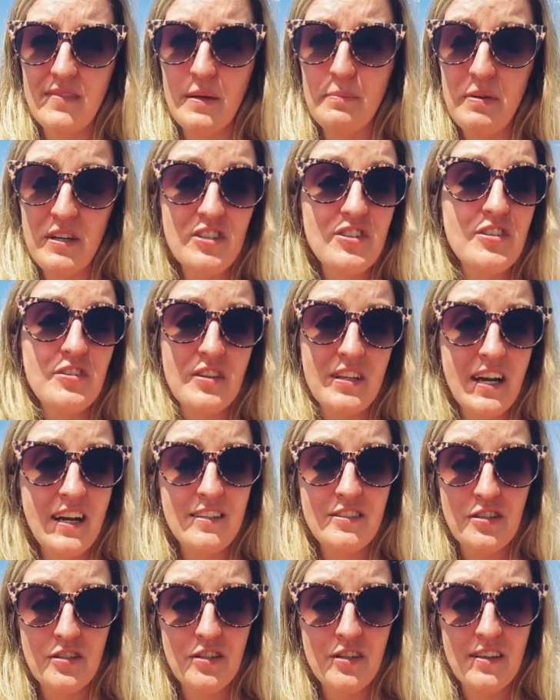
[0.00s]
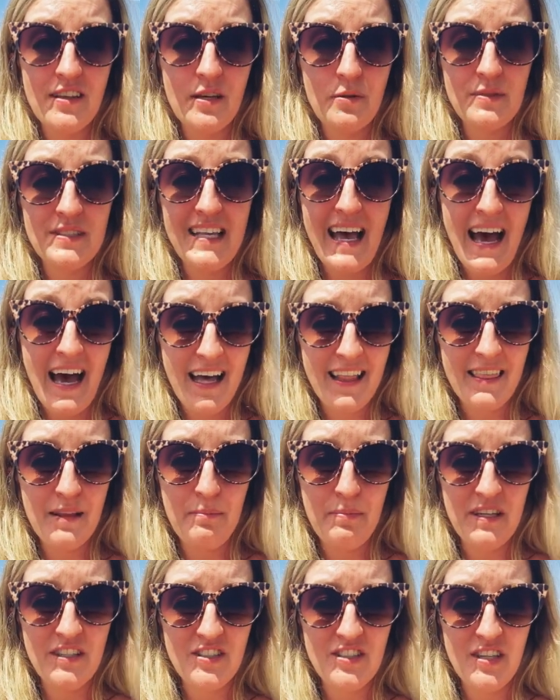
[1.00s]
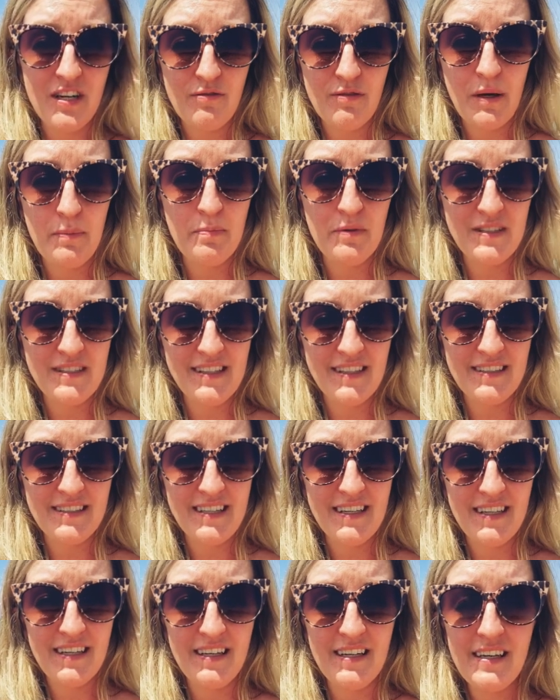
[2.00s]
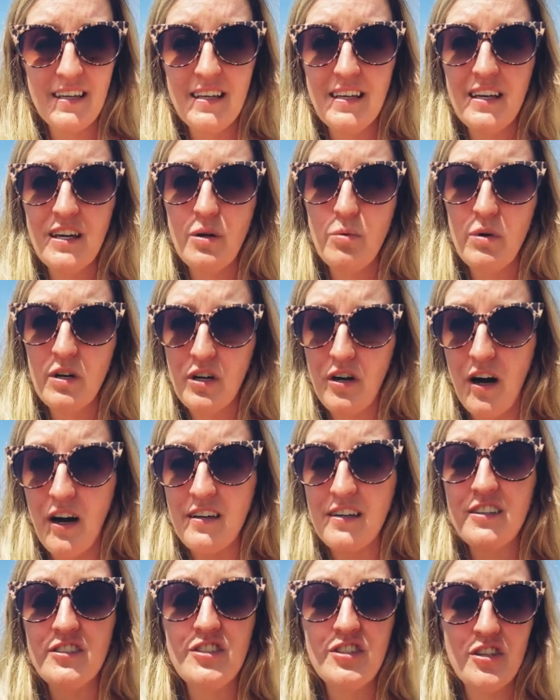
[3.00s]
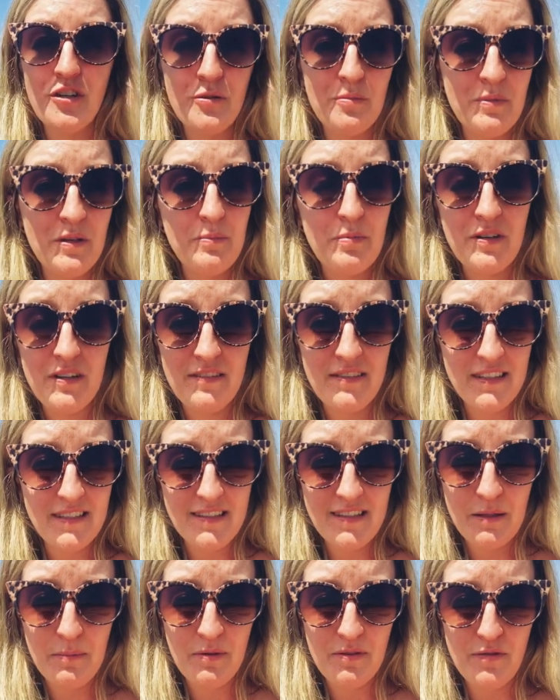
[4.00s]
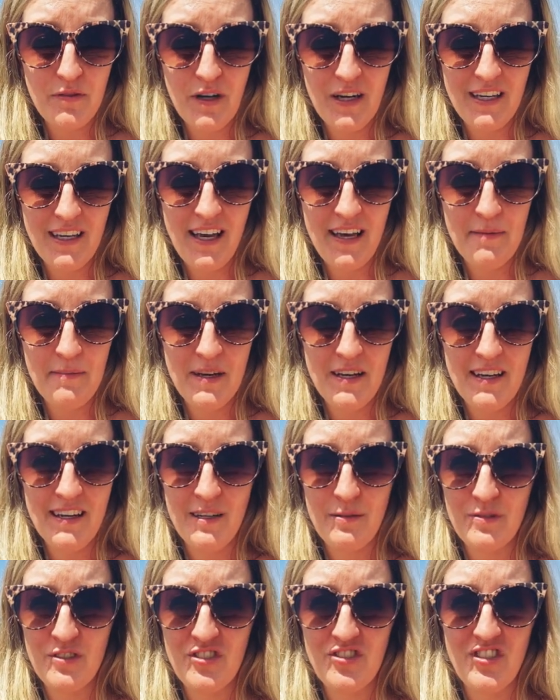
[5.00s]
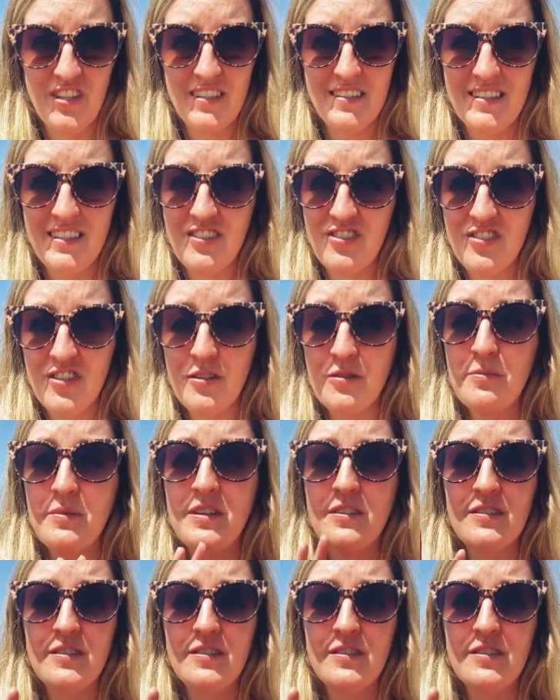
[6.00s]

picture that I took that was at the beach that represented what God had showed me previously before I came in. It was just, He showed me in the